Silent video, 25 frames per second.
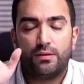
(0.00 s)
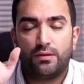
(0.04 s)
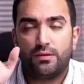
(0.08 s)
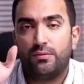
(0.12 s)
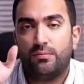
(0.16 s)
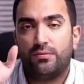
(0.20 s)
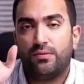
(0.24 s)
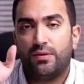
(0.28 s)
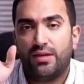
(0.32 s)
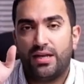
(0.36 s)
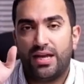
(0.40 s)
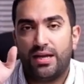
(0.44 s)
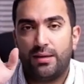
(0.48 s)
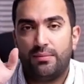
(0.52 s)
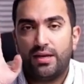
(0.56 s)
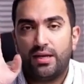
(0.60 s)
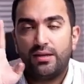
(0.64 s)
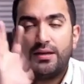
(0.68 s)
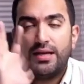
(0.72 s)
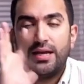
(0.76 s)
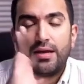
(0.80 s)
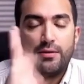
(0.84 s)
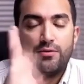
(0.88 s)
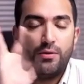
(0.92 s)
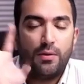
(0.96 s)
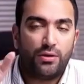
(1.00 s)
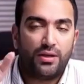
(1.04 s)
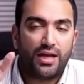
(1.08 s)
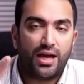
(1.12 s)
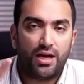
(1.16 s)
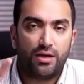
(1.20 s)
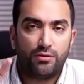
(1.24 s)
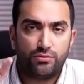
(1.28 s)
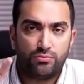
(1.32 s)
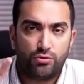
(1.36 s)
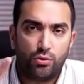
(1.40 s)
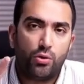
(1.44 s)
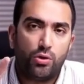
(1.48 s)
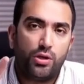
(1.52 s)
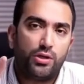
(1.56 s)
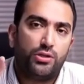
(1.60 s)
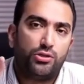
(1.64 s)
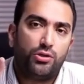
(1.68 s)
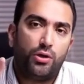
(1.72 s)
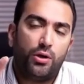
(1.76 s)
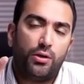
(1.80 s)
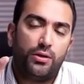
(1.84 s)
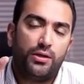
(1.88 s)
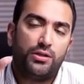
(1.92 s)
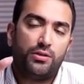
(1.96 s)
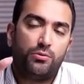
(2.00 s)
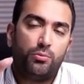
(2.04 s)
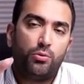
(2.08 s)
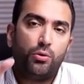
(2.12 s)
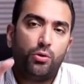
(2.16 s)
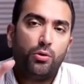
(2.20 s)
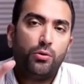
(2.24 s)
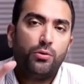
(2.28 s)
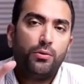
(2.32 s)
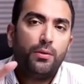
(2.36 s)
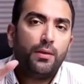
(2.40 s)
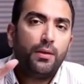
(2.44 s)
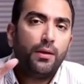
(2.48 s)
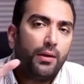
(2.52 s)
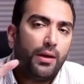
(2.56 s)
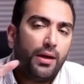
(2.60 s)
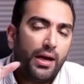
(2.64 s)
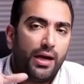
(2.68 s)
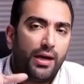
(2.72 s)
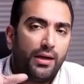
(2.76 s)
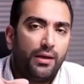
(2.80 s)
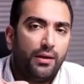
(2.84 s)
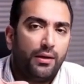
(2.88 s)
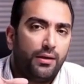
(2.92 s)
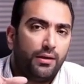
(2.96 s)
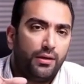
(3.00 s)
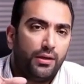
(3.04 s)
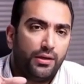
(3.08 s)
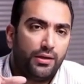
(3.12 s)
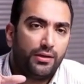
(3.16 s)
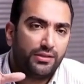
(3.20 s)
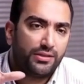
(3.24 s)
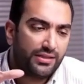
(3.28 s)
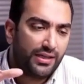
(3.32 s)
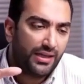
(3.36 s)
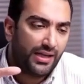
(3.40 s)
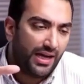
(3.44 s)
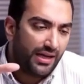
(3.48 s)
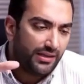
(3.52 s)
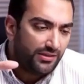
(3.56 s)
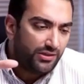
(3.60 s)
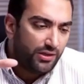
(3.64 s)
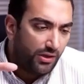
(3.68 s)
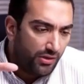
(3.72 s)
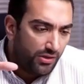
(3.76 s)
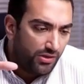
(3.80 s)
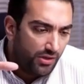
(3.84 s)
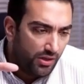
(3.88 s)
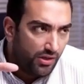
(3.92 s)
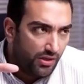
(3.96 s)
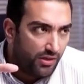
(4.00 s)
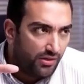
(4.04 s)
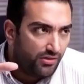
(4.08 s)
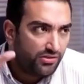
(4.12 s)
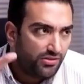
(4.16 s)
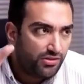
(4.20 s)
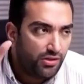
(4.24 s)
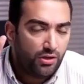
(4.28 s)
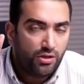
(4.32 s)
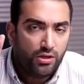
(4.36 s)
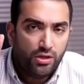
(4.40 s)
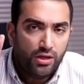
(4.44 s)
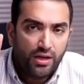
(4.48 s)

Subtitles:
Forget about that for now. Focus on this move. Say, sir,